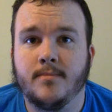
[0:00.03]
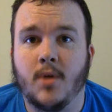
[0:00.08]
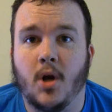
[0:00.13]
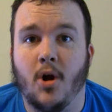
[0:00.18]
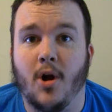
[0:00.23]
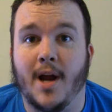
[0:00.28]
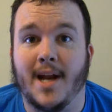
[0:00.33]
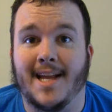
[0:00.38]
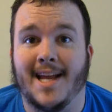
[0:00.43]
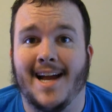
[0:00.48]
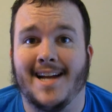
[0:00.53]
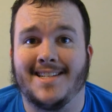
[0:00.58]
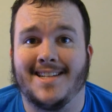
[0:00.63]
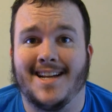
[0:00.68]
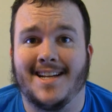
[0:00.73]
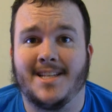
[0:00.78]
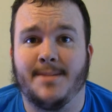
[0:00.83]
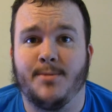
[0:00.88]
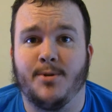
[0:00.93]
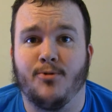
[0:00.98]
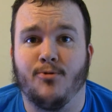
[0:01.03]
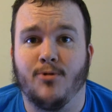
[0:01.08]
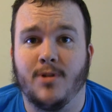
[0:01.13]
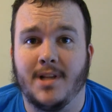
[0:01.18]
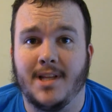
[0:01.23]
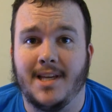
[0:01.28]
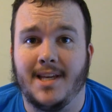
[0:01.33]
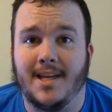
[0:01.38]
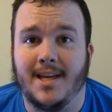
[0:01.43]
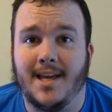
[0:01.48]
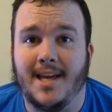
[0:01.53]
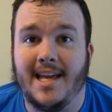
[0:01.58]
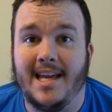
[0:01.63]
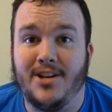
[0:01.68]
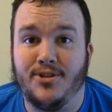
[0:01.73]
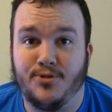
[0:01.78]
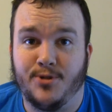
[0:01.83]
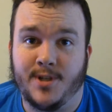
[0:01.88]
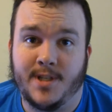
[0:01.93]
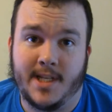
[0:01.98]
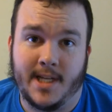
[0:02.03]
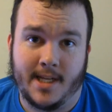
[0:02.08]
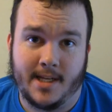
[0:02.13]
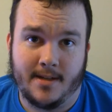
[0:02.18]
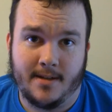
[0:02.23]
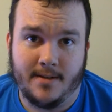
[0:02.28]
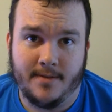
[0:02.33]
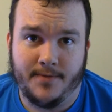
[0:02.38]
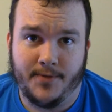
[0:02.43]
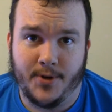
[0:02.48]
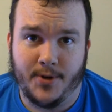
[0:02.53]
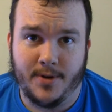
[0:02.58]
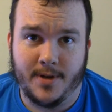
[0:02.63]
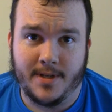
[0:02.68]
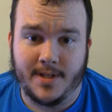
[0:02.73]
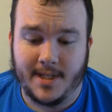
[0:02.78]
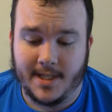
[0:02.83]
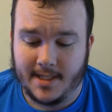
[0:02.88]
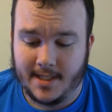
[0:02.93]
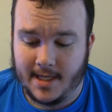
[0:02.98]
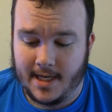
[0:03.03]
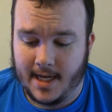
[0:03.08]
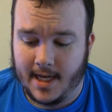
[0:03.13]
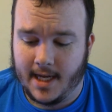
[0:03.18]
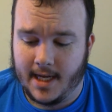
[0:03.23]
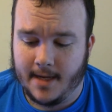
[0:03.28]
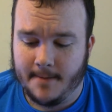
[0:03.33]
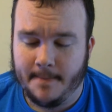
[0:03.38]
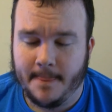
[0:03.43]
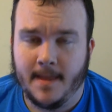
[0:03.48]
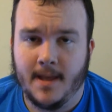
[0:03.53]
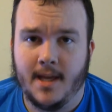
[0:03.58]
Alright guys, I got something really interesting for you to see today.